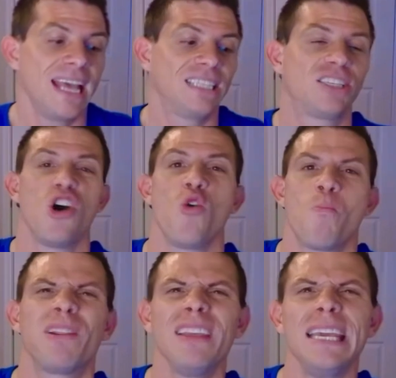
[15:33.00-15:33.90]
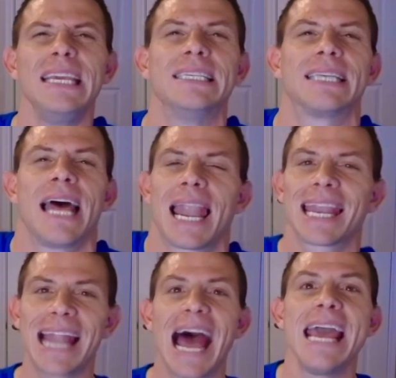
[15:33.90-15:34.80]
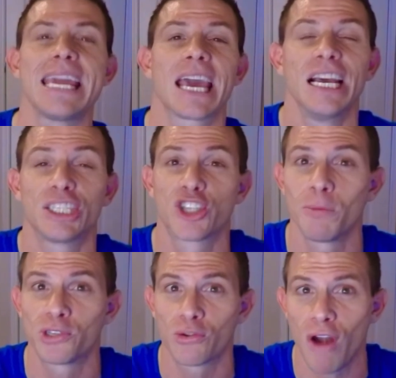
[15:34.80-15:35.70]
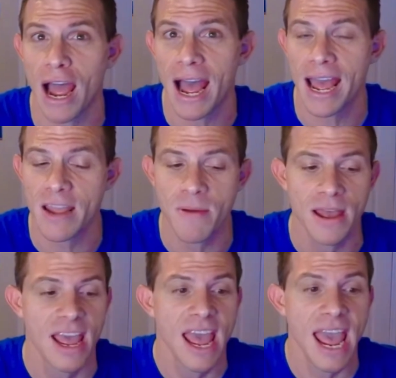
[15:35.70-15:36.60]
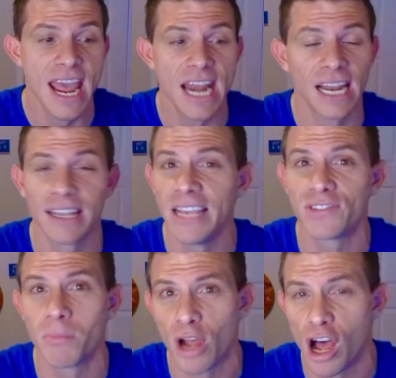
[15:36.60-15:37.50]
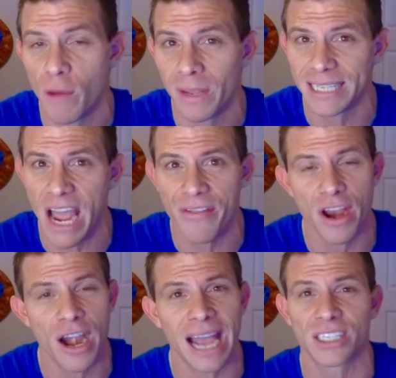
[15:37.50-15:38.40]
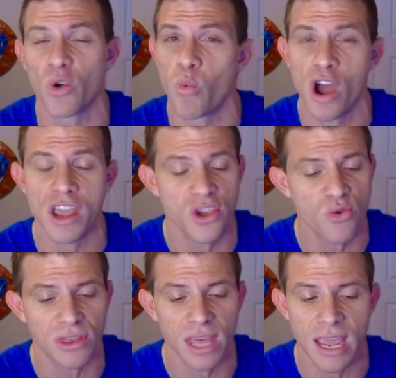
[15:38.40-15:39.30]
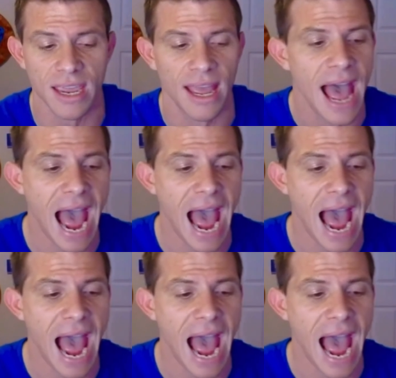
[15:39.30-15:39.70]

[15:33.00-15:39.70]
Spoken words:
So please like, subscribe, and leave some comments down there as to what you think.